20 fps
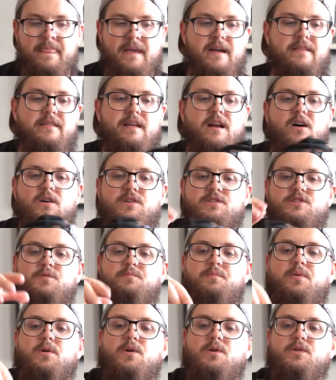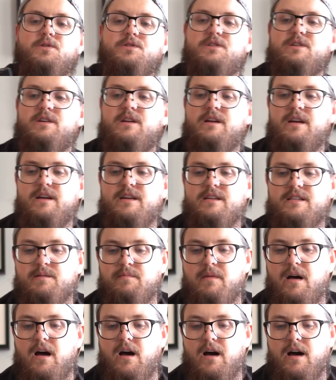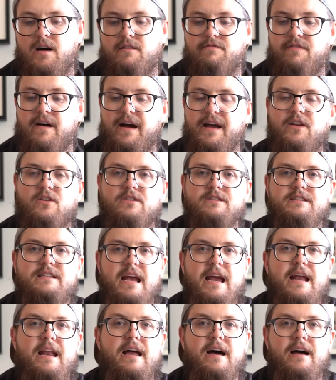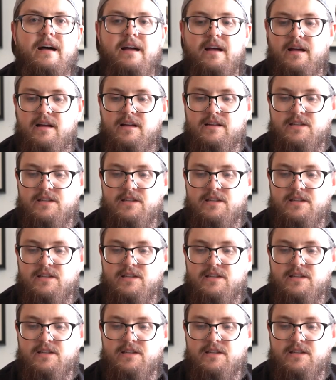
and then also pulls some vital data